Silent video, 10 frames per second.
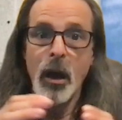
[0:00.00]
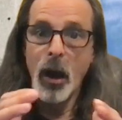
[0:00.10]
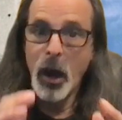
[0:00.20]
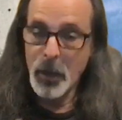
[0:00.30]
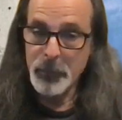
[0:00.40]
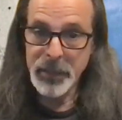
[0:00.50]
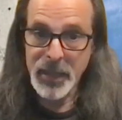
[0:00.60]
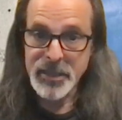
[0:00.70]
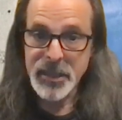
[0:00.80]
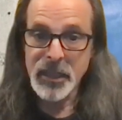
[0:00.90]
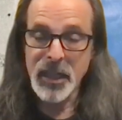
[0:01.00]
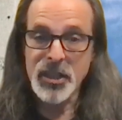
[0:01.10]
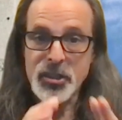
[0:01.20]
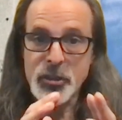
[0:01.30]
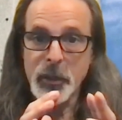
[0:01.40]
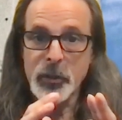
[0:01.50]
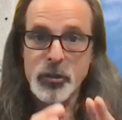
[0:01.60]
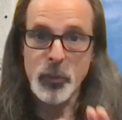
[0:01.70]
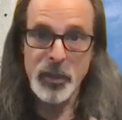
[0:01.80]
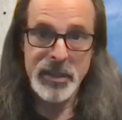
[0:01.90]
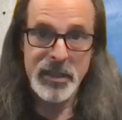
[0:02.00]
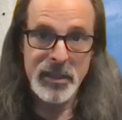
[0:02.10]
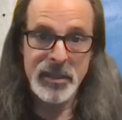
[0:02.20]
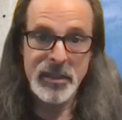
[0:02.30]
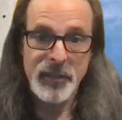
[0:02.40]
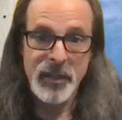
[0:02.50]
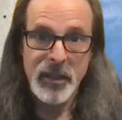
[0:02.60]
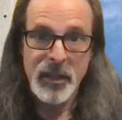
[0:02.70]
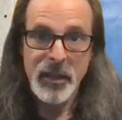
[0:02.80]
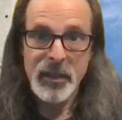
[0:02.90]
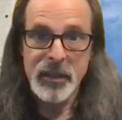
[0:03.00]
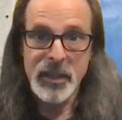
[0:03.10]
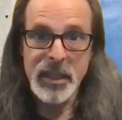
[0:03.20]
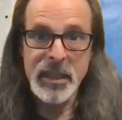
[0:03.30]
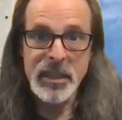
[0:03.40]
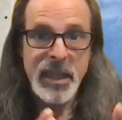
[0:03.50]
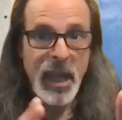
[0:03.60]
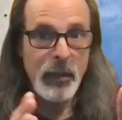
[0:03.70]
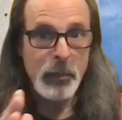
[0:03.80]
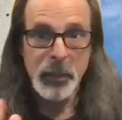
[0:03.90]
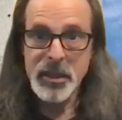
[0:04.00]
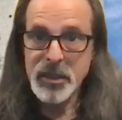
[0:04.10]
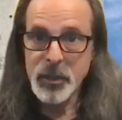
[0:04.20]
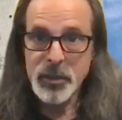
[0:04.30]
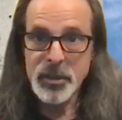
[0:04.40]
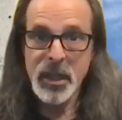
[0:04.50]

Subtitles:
harmonizing and instrumental choices. These can't replace the Who's